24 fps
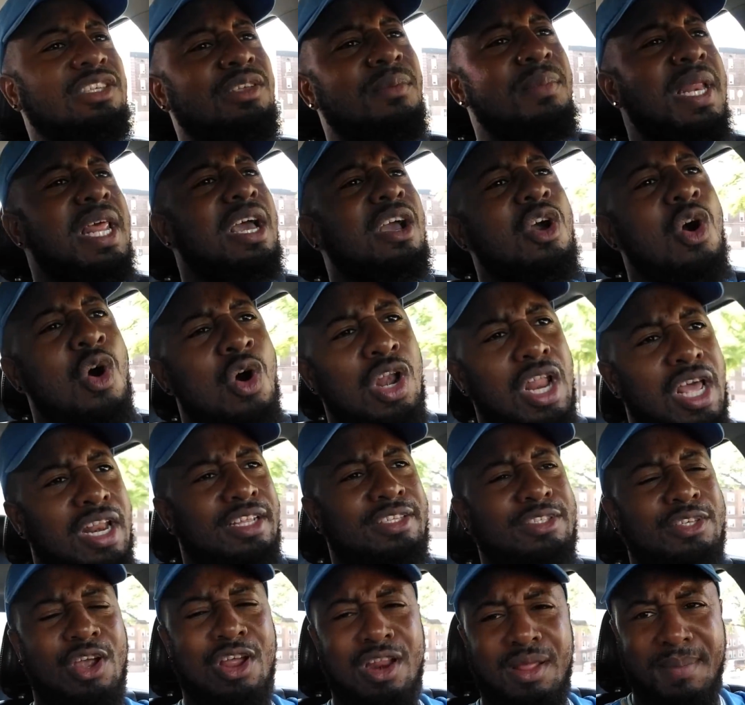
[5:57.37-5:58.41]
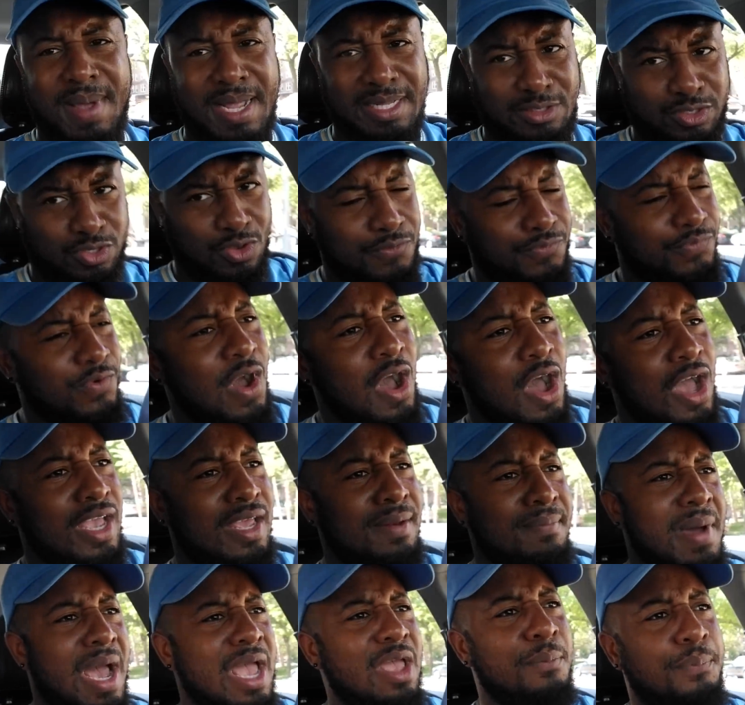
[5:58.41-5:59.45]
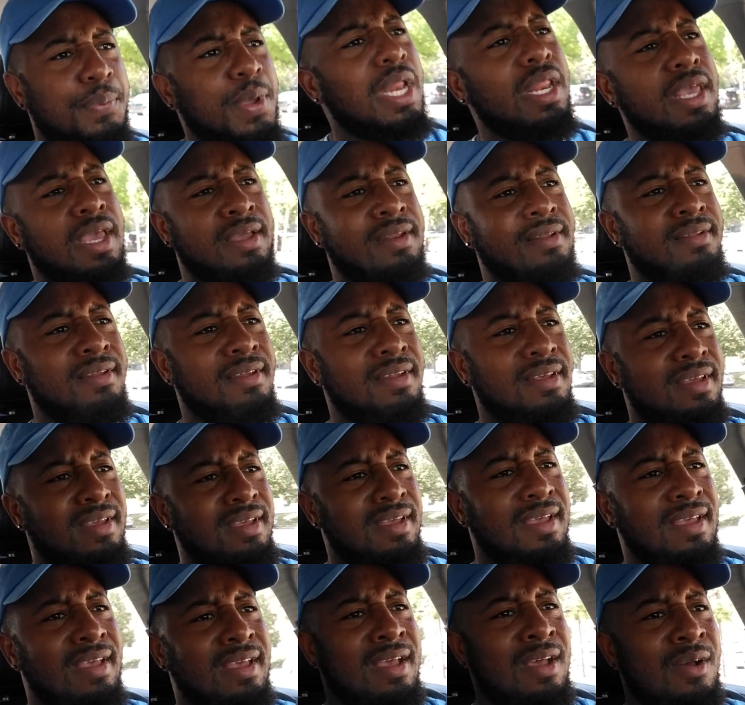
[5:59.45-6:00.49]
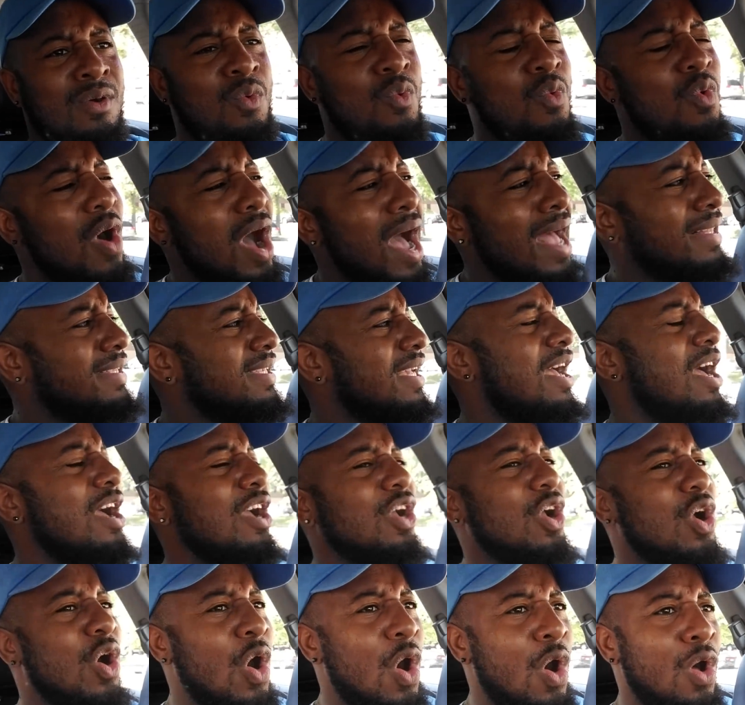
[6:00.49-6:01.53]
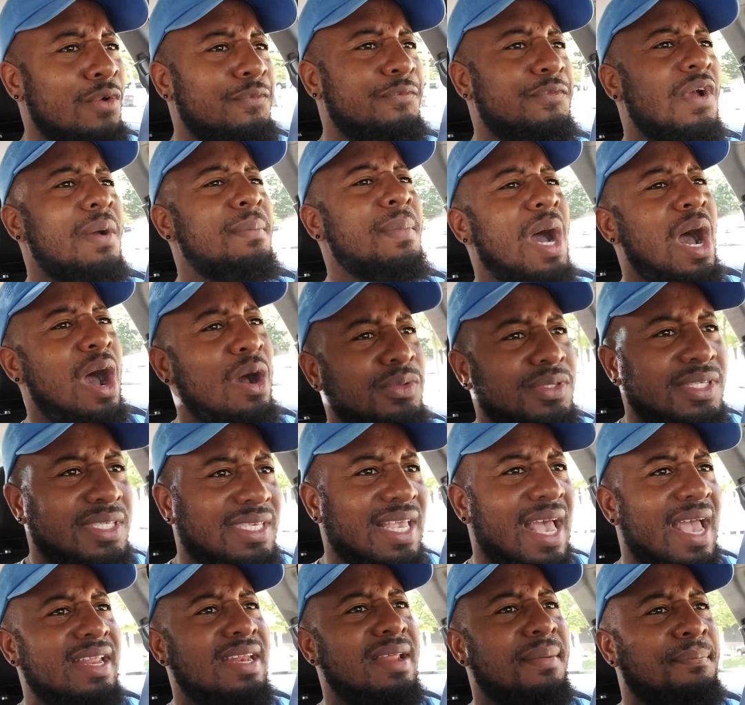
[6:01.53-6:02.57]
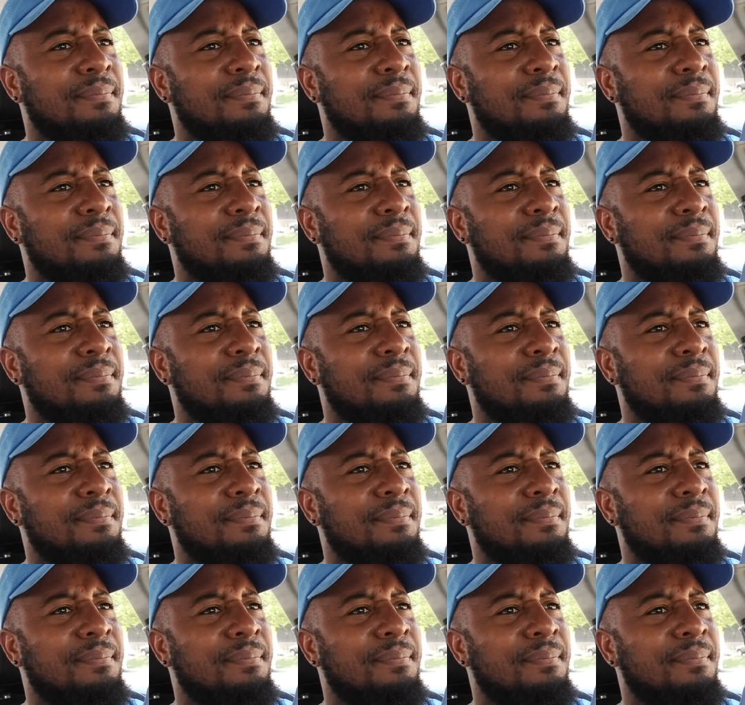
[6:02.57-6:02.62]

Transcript: to be the goal of the tournament so far, in my opinion. What a goal from outside the